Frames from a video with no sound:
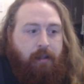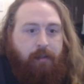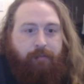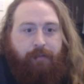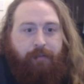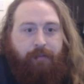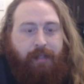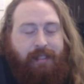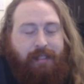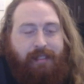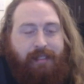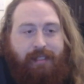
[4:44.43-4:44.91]

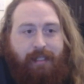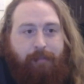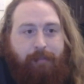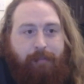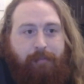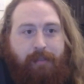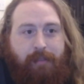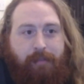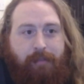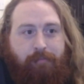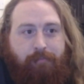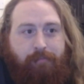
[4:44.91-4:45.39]
They seem
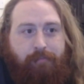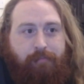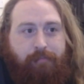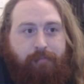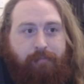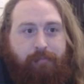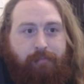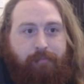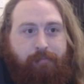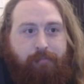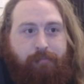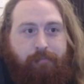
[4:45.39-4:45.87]
to
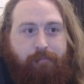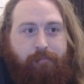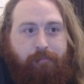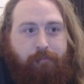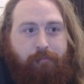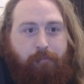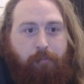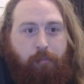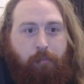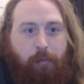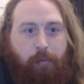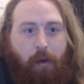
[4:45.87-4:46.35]

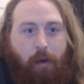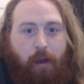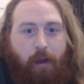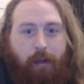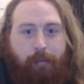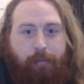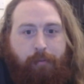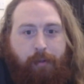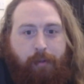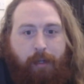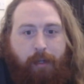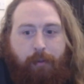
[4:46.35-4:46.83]
work
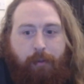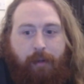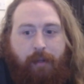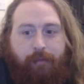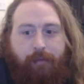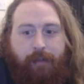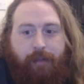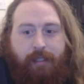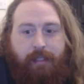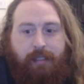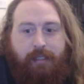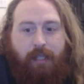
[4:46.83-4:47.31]
pretty well on
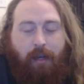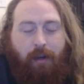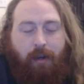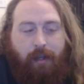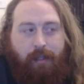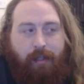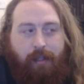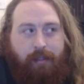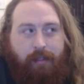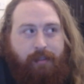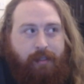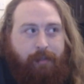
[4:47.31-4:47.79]
their
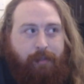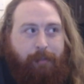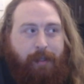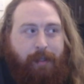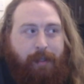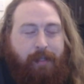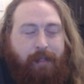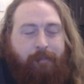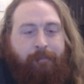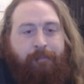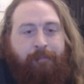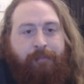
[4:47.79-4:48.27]
tyres. I
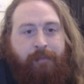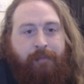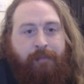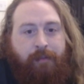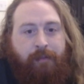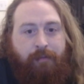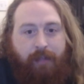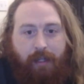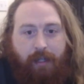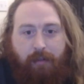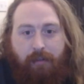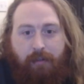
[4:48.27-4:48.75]
mean,
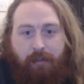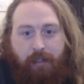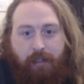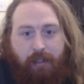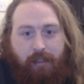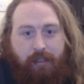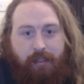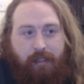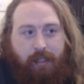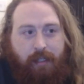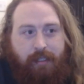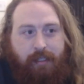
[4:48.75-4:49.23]
they don't
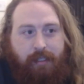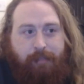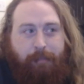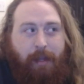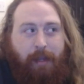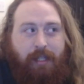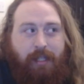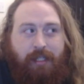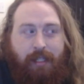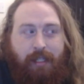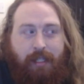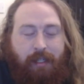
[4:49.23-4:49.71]
look
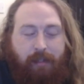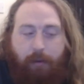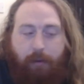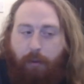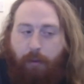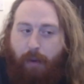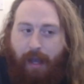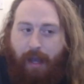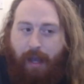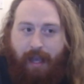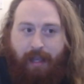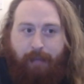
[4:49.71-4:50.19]
especially
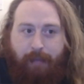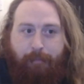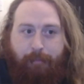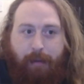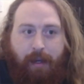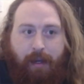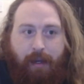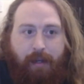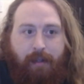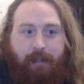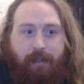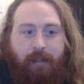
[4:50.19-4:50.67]
quick,
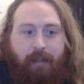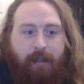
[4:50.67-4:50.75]
but